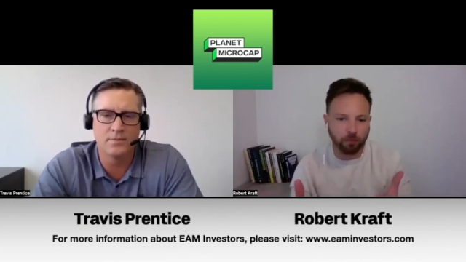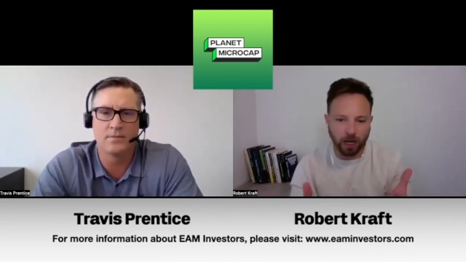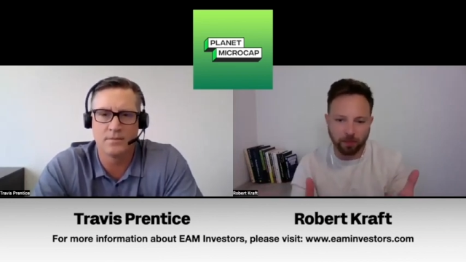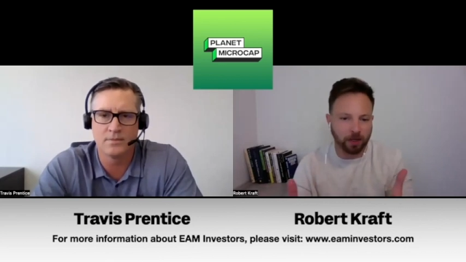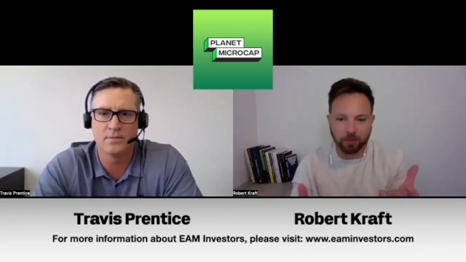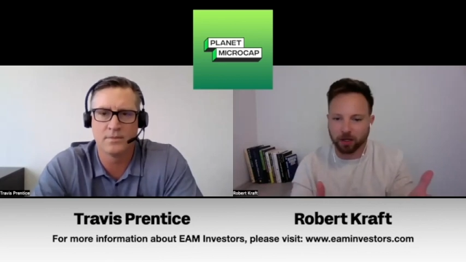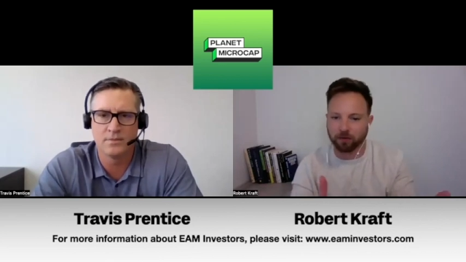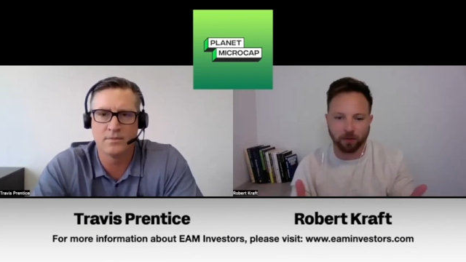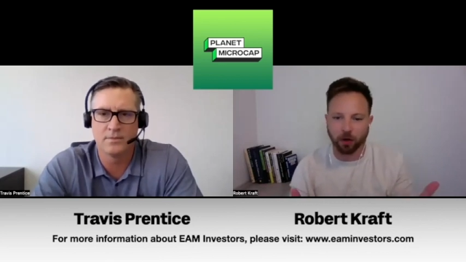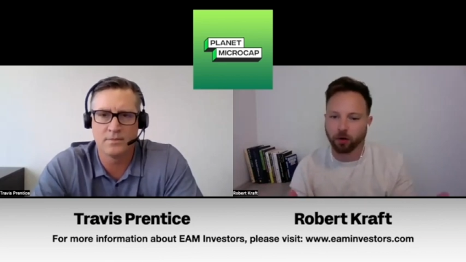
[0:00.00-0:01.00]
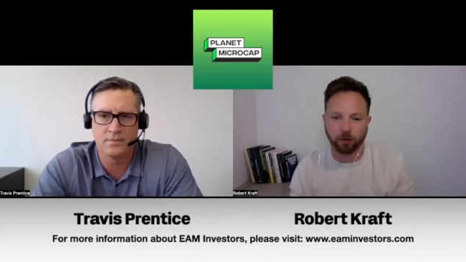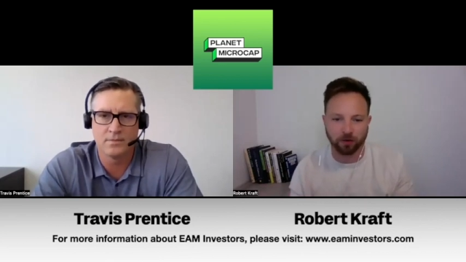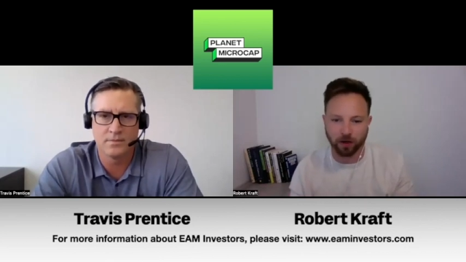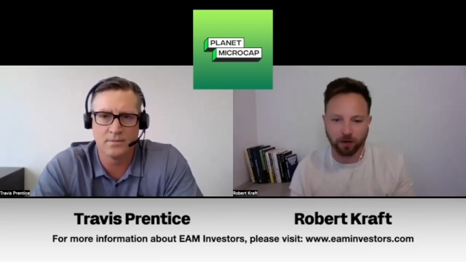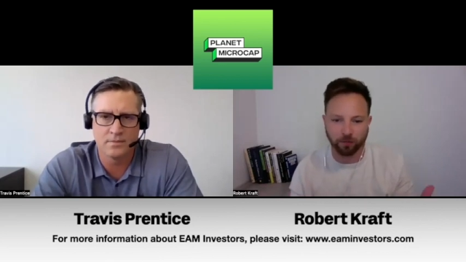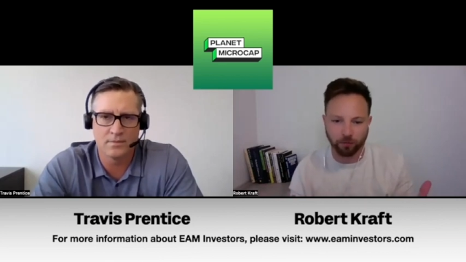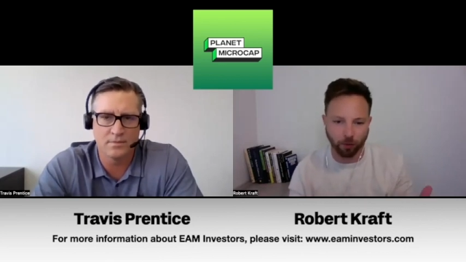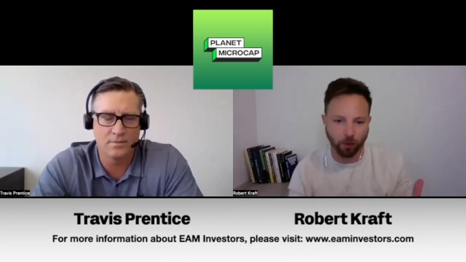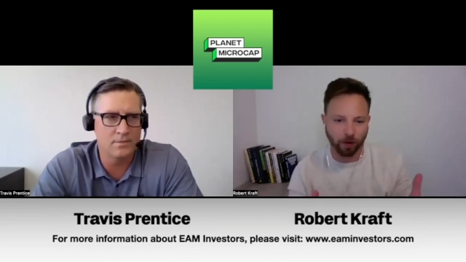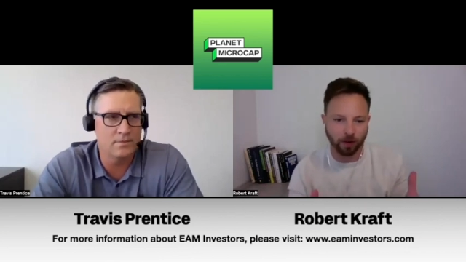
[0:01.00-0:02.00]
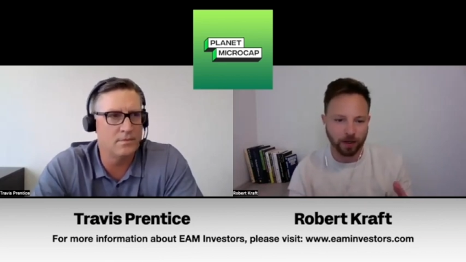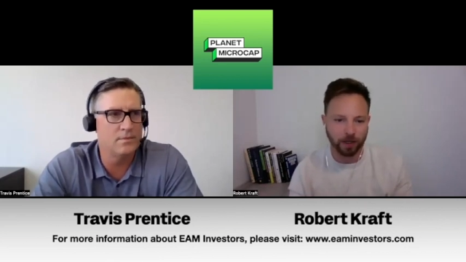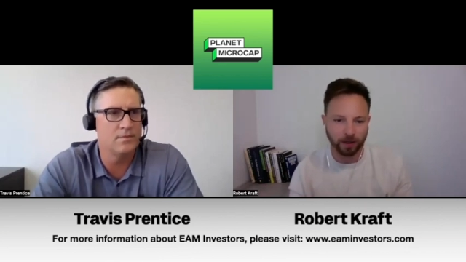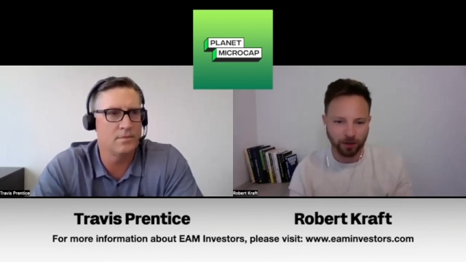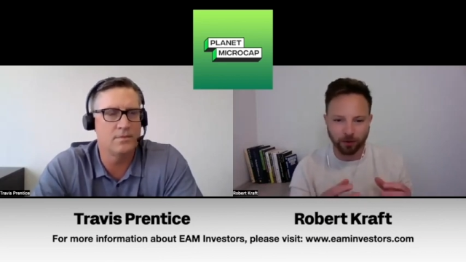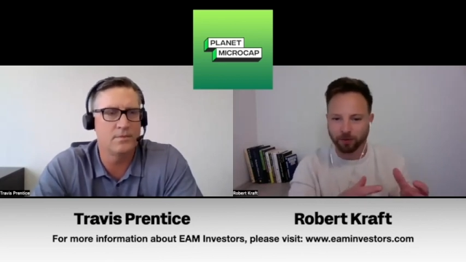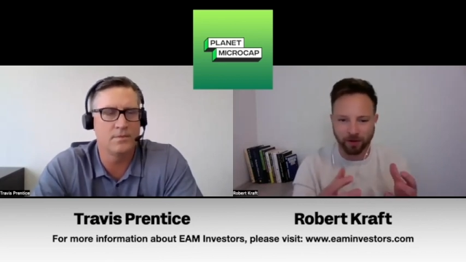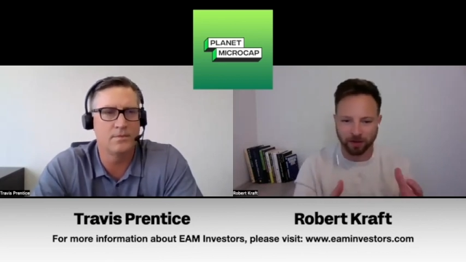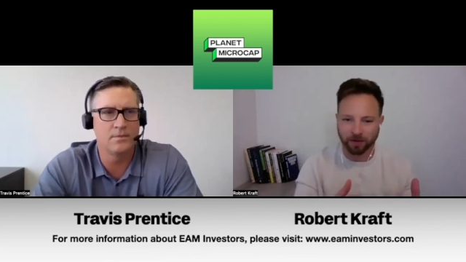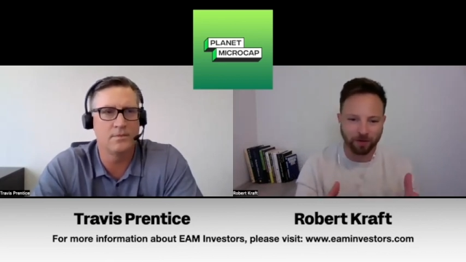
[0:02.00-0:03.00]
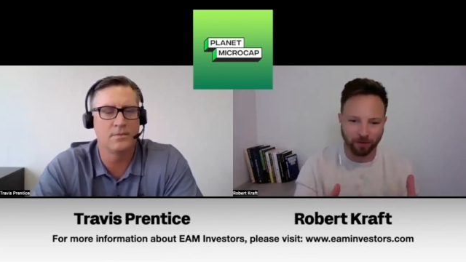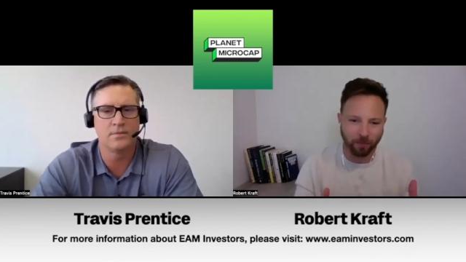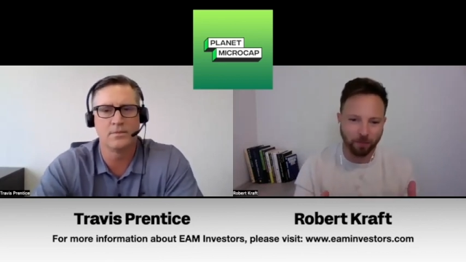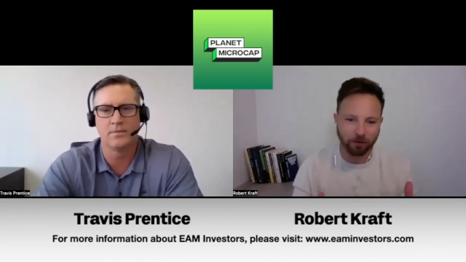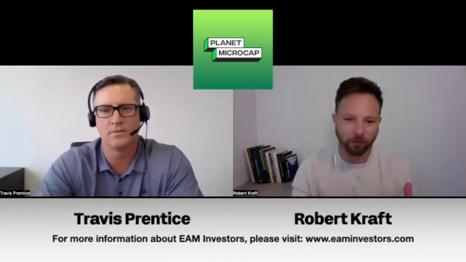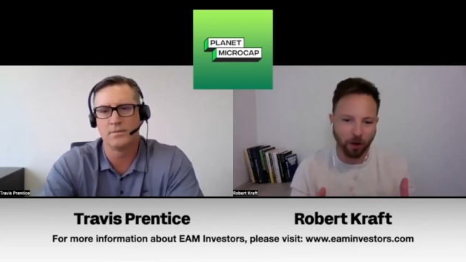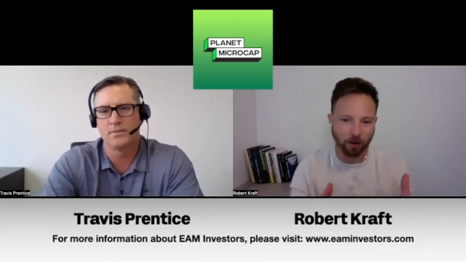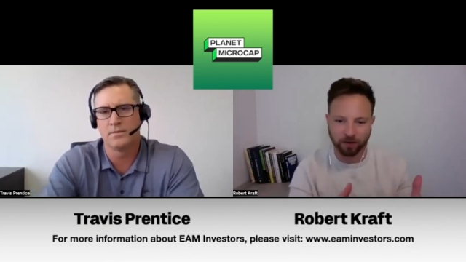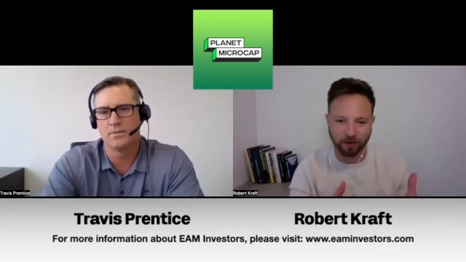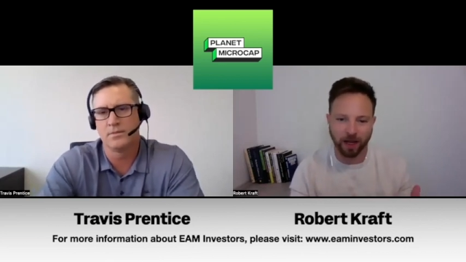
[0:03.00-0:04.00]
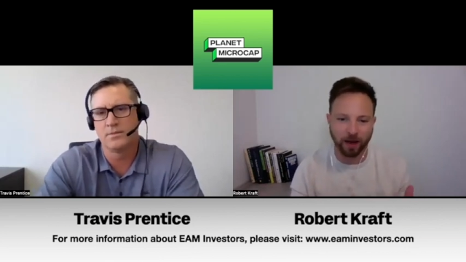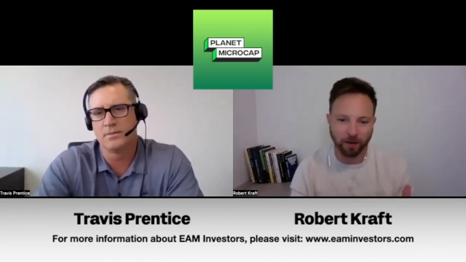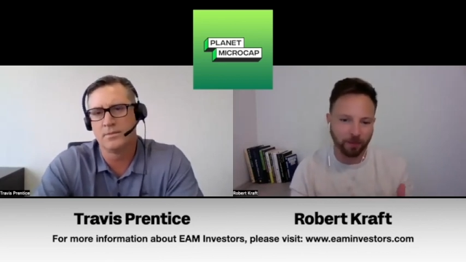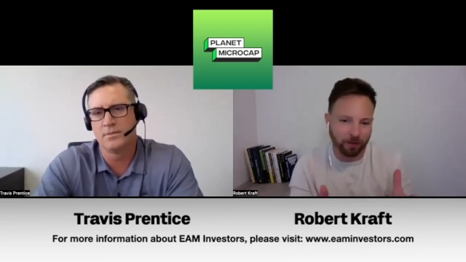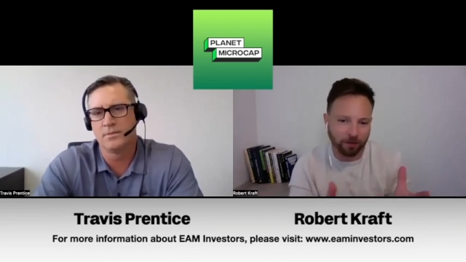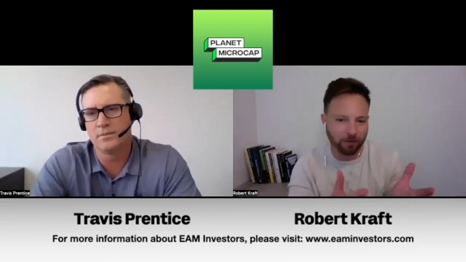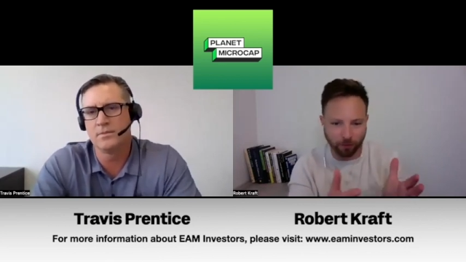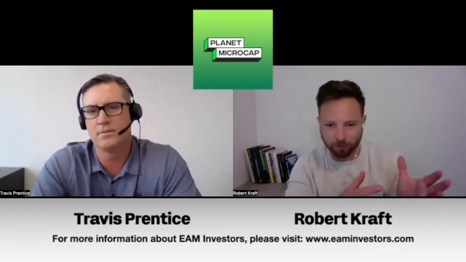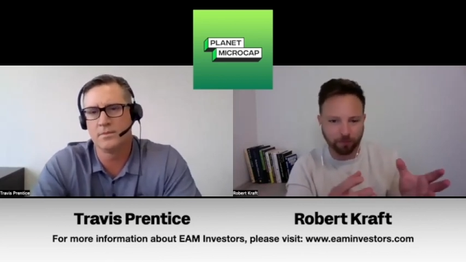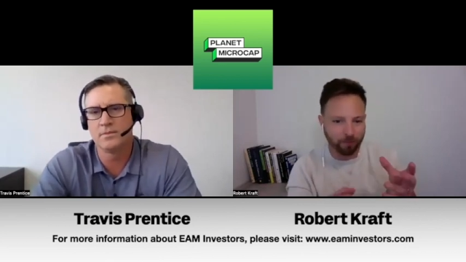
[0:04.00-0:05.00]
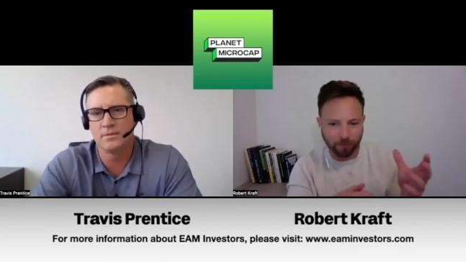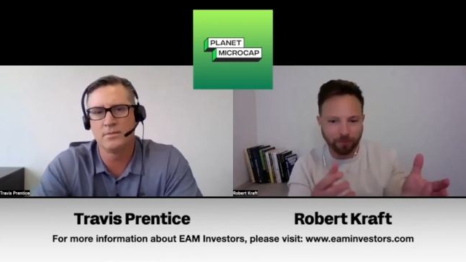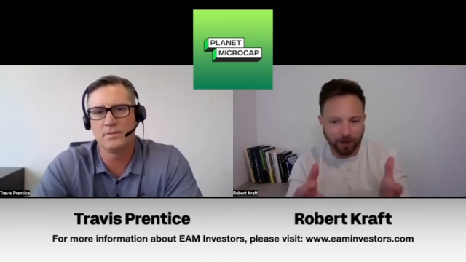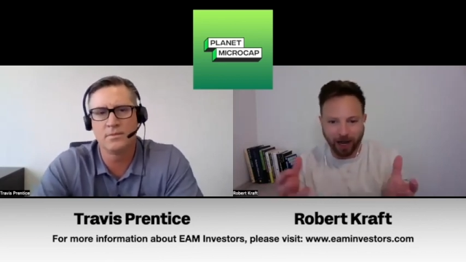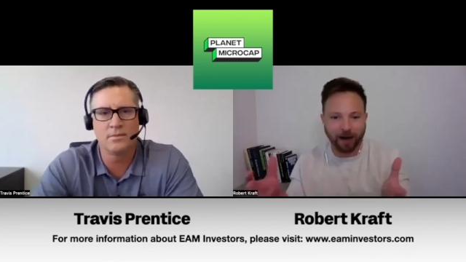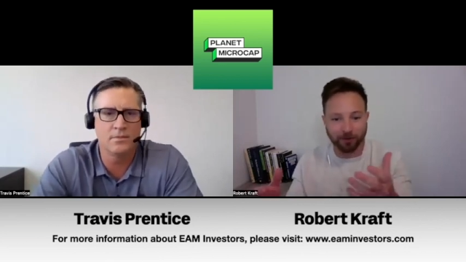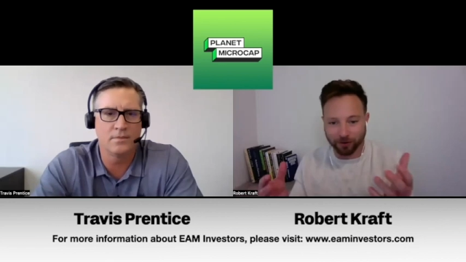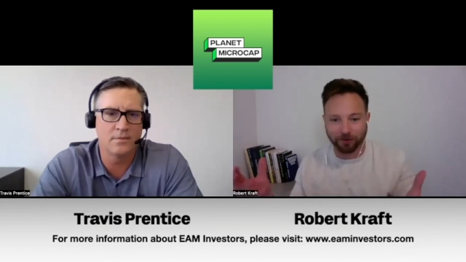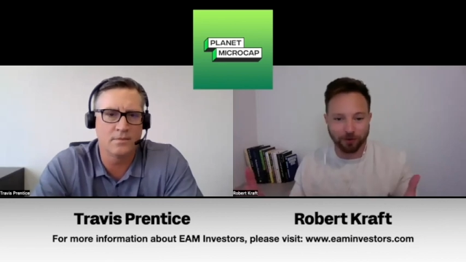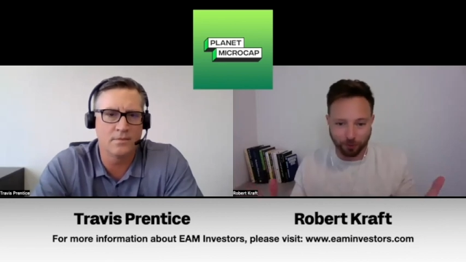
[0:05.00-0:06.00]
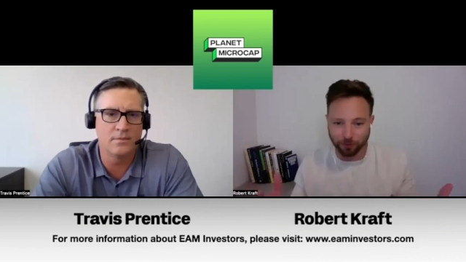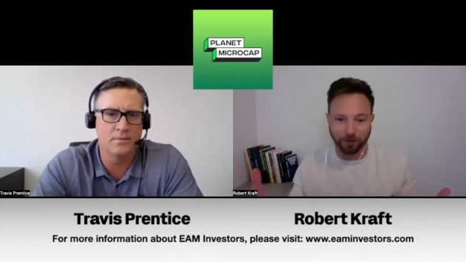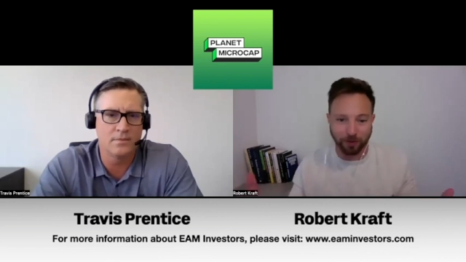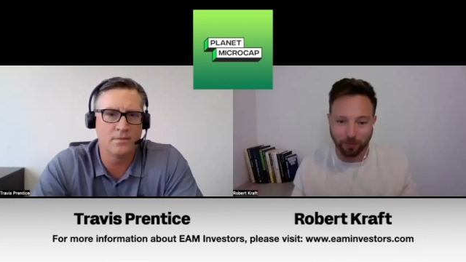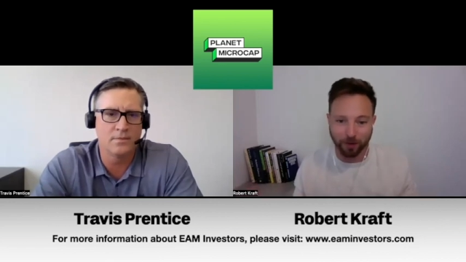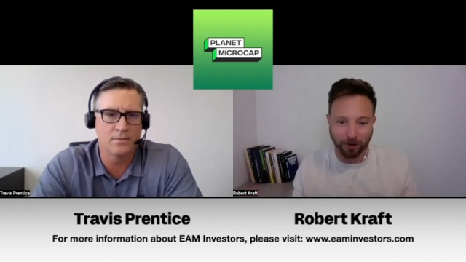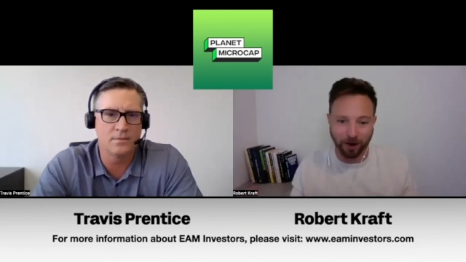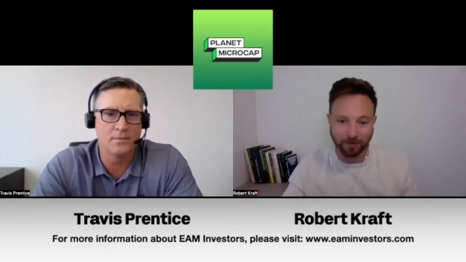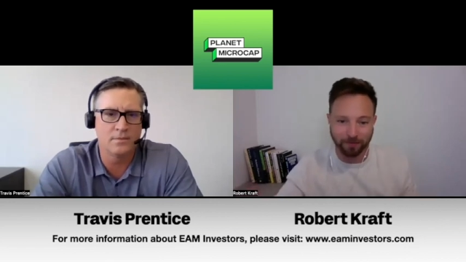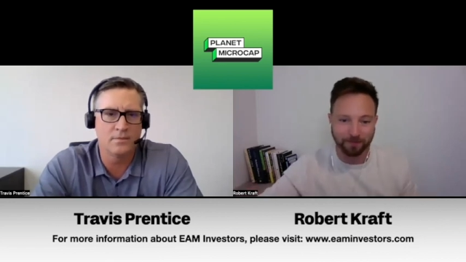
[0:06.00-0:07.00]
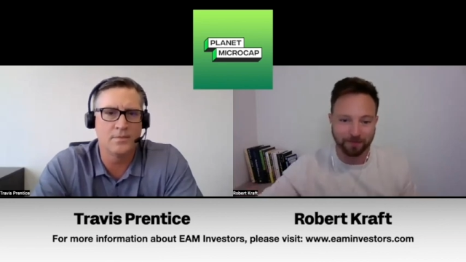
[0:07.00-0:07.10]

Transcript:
Speaker 1: maybe be some of your critique for using this as a benchmark today? I mean, these are, they got to adjust these rules a little bit, right?